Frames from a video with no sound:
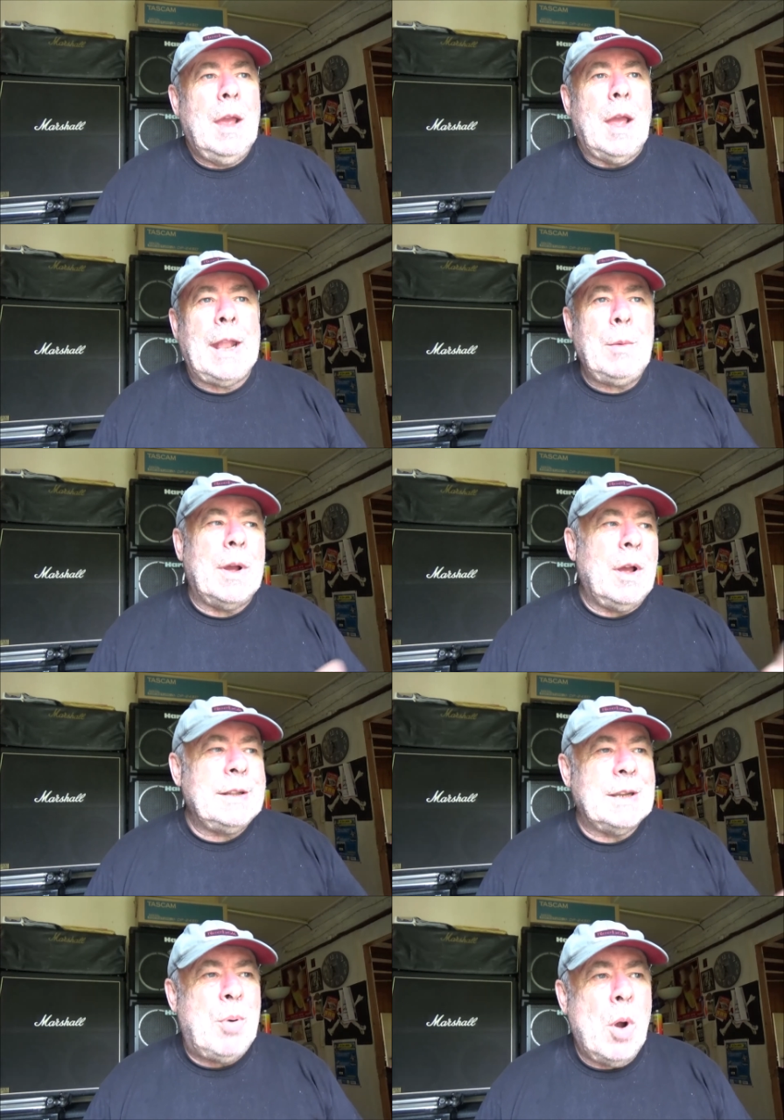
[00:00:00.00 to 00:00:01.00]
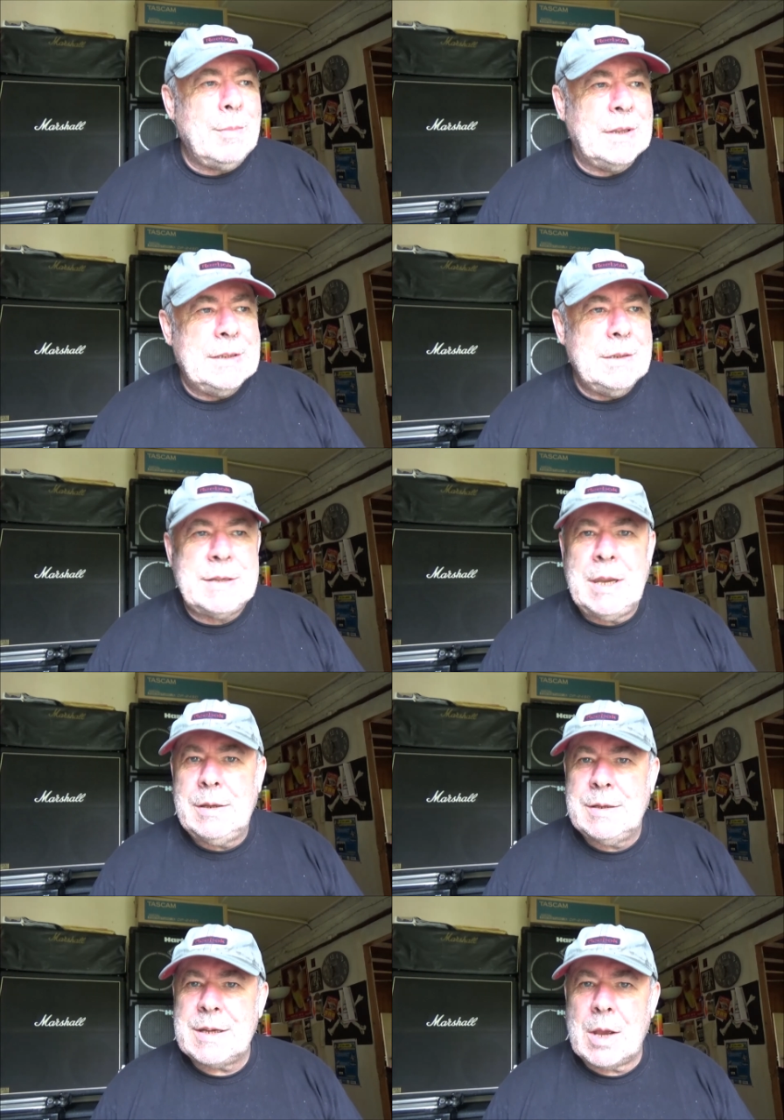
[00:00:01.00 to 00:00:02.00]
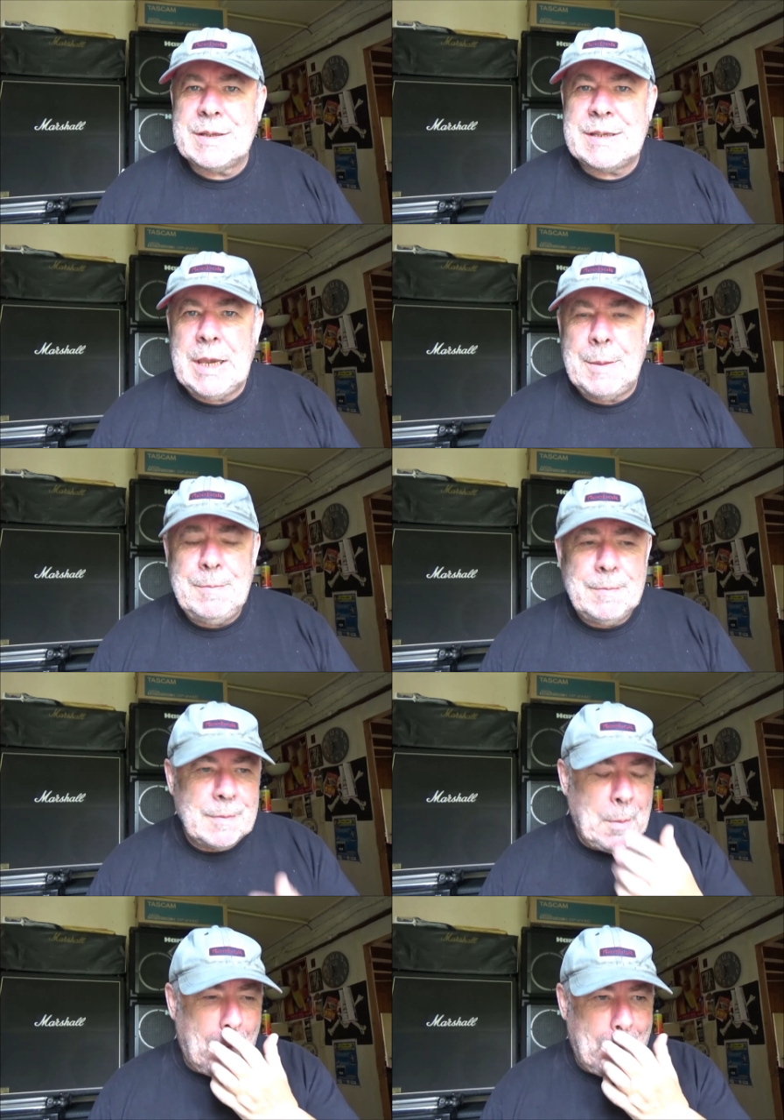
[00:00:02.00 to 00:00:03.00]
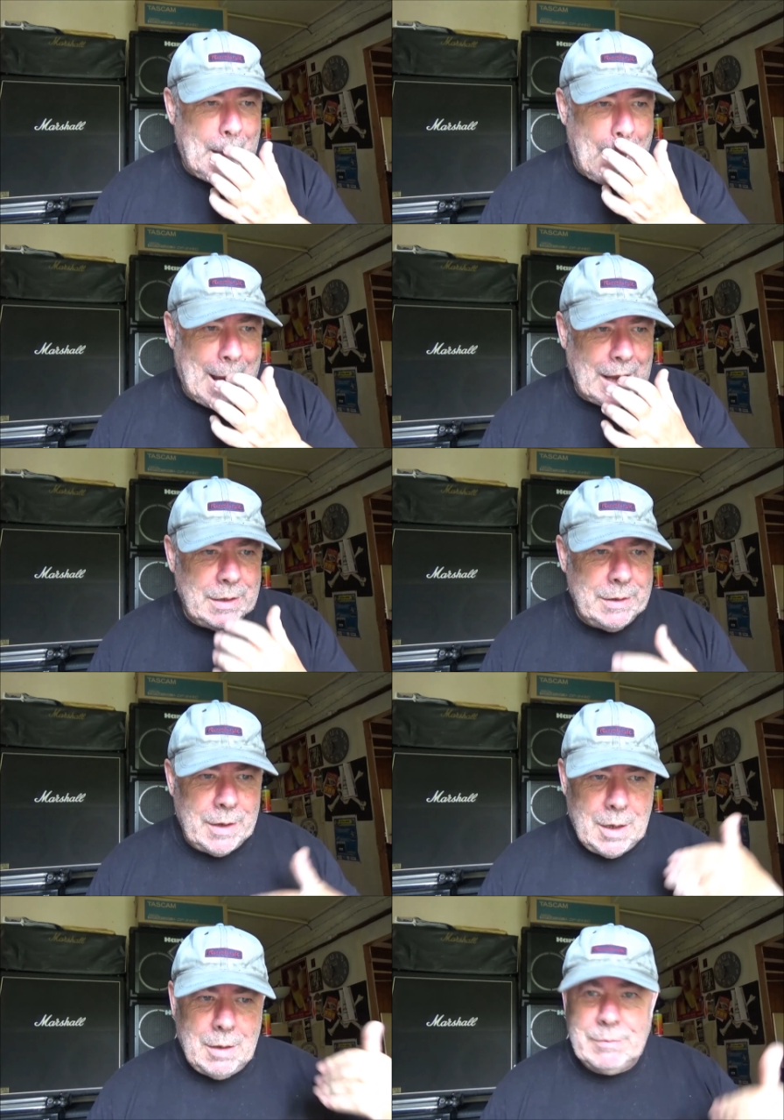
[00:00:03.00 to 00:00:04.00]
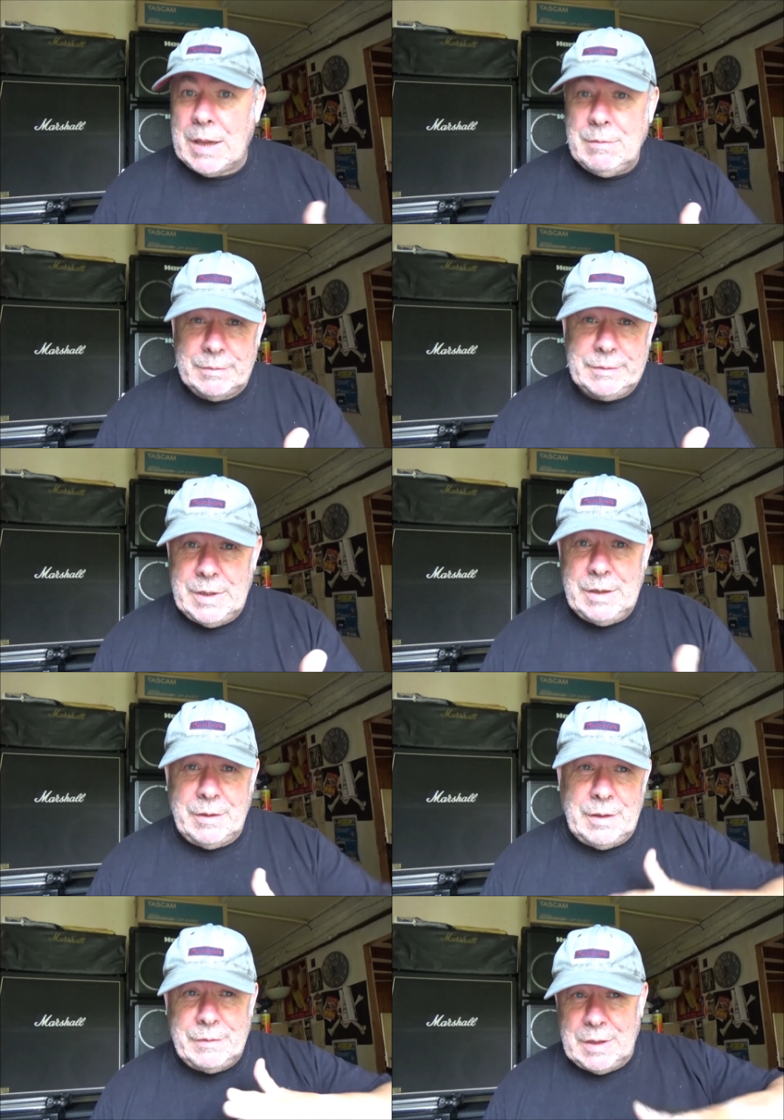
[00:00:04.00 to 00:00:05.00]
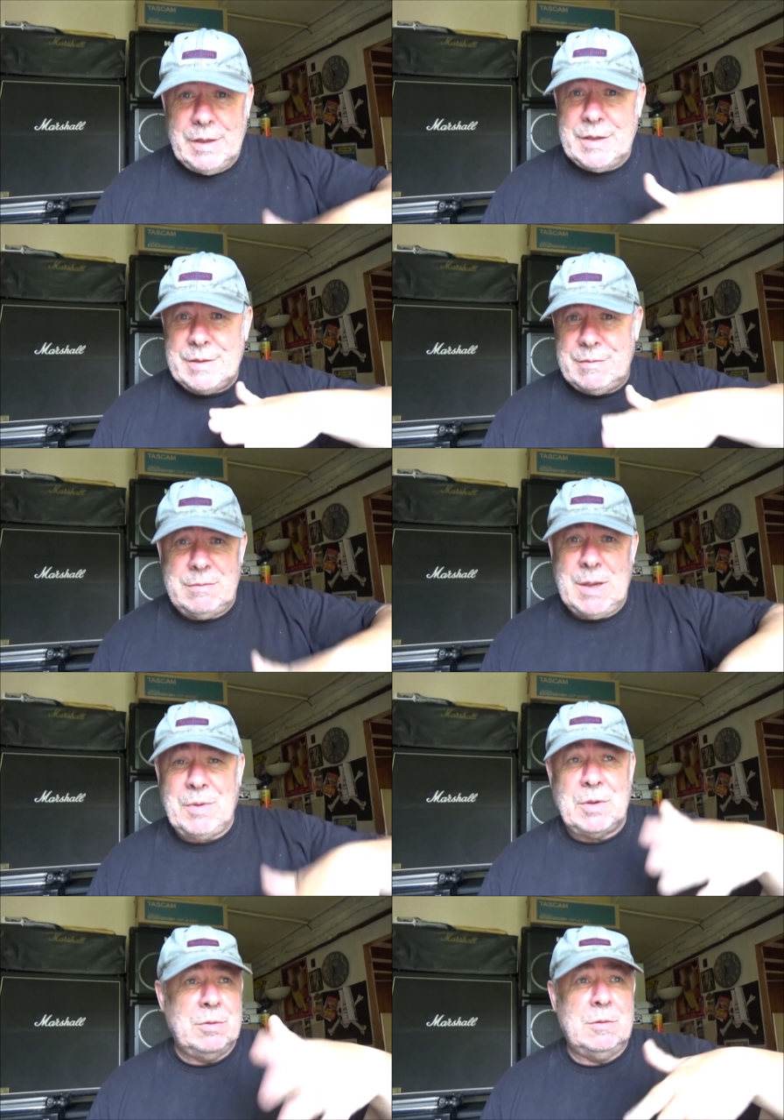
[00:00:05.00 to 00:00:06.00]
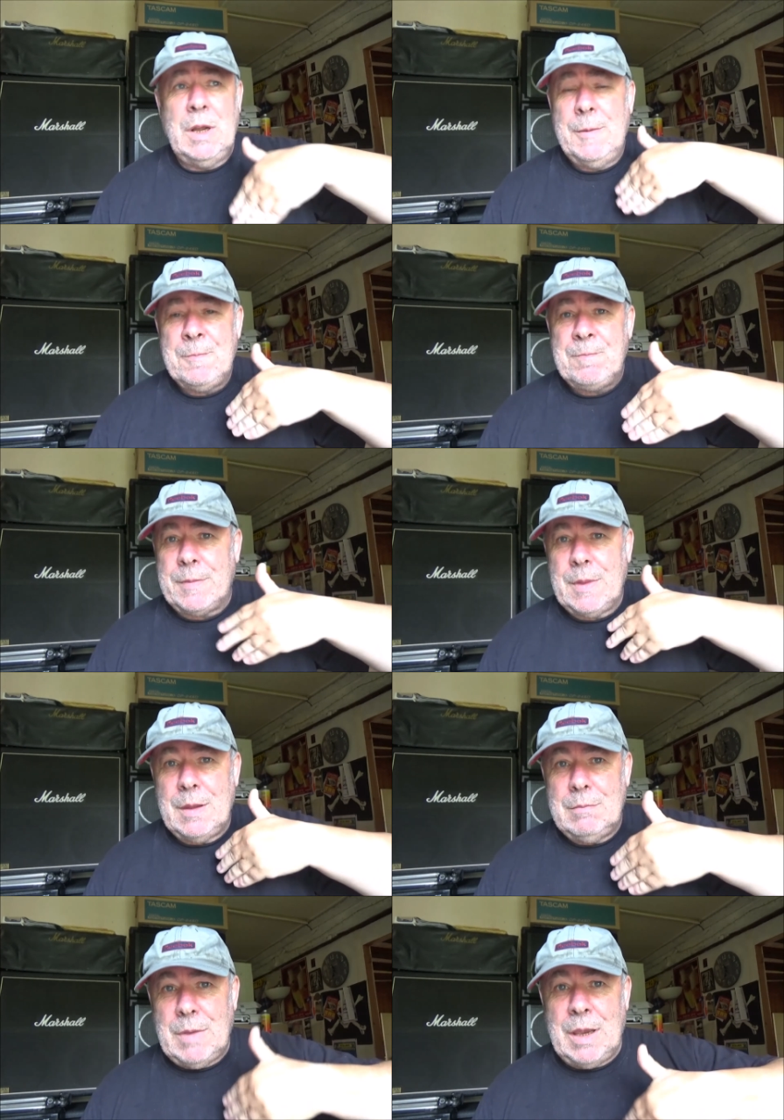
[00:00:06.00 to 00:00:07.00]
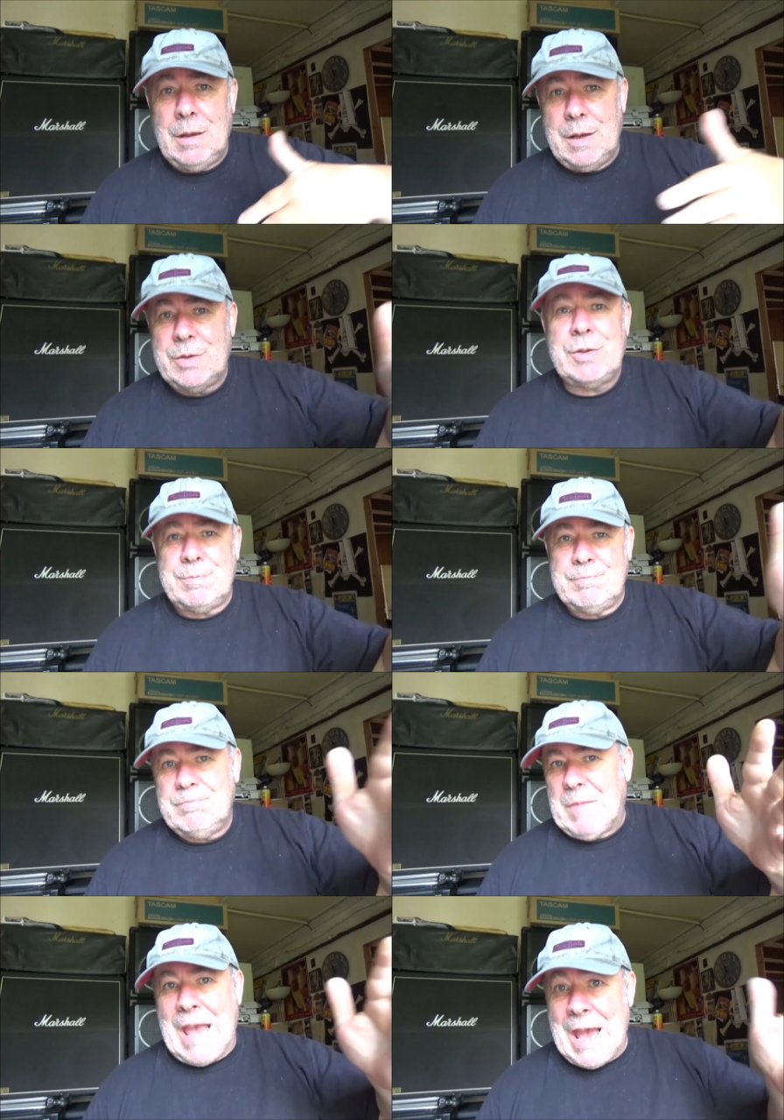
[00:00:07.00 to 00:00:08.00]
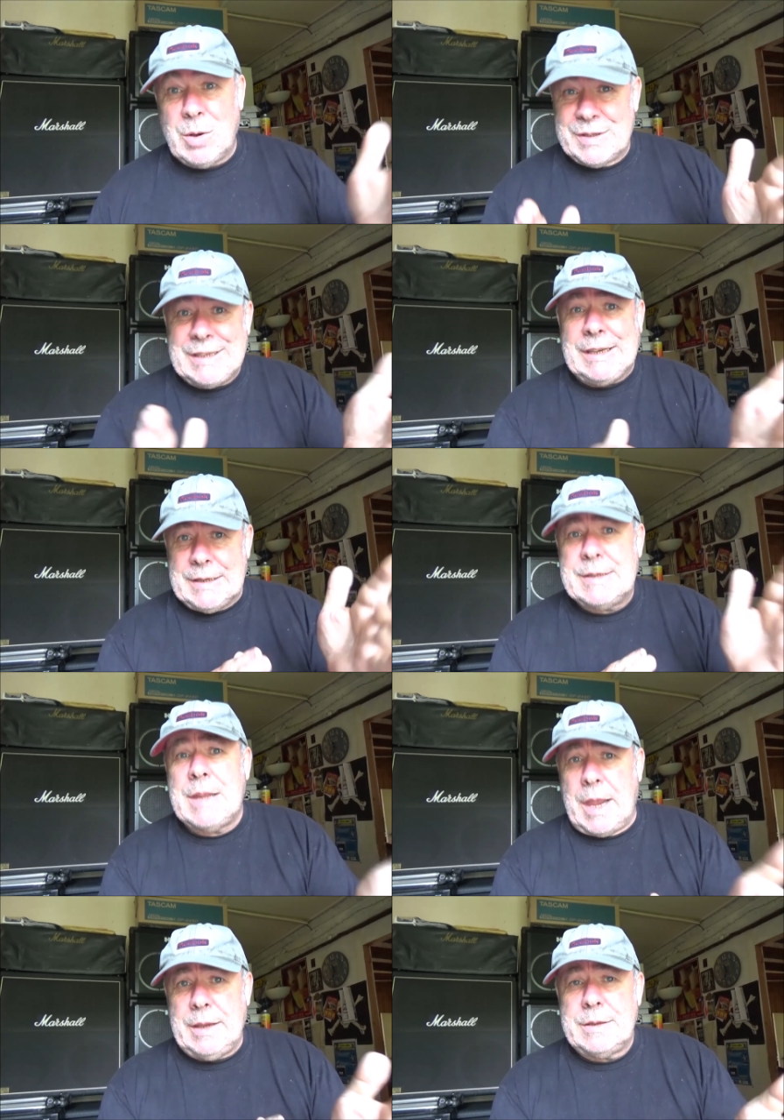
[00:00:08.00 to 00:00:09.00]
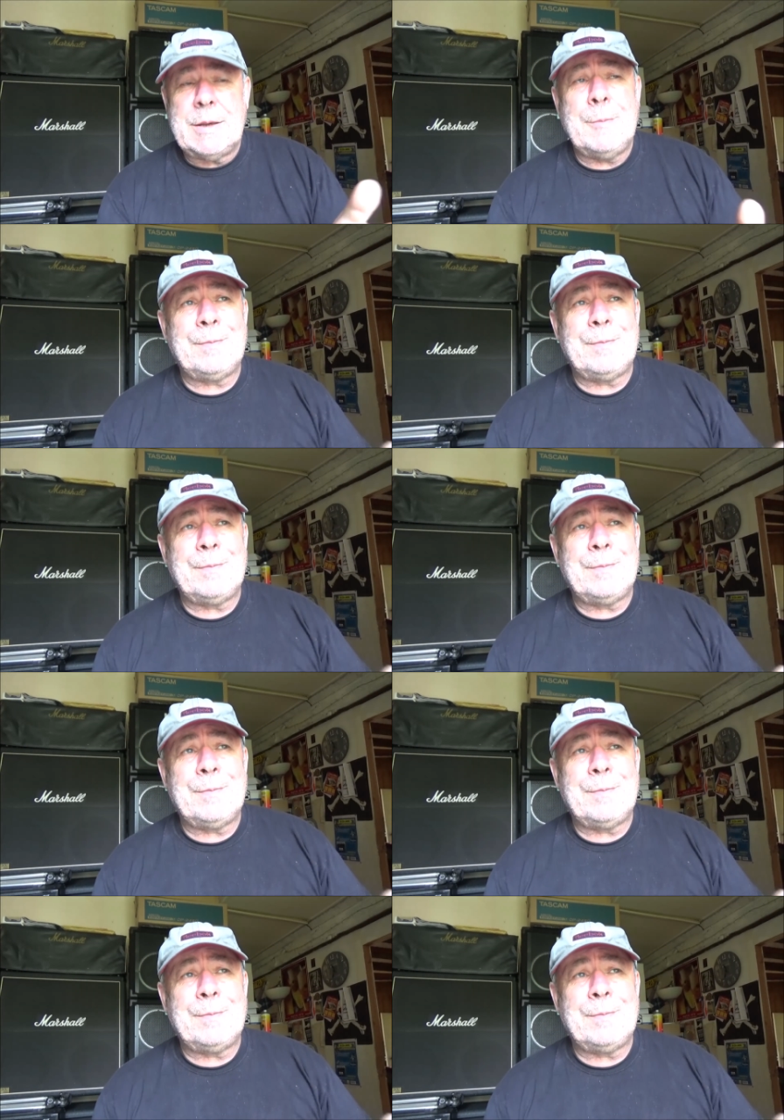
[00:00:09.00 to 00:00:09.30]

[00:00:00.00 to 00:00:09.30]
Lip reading: Anyway, I had an appointment to go and see him, and they lived in this typical English housing estate.